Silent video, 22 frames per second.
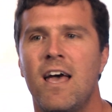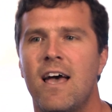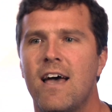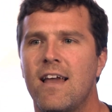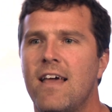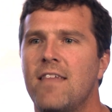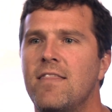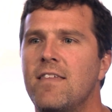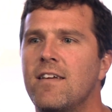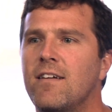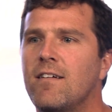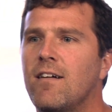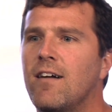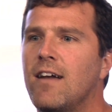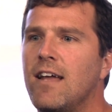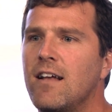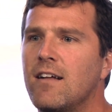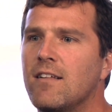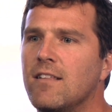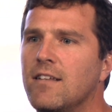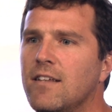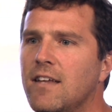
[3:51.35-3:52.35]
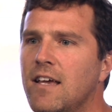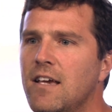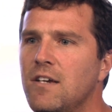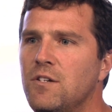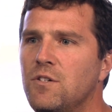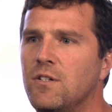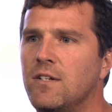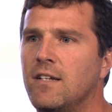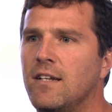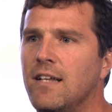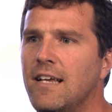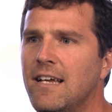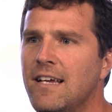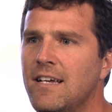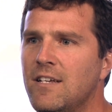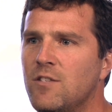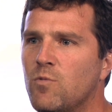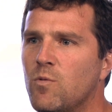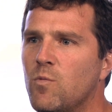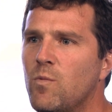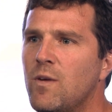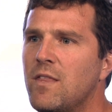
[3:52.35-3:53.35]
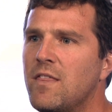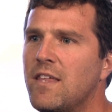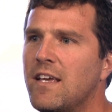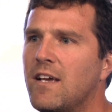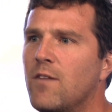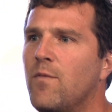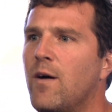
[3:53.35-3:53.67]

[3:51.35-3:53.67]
And I think our inclination is when we think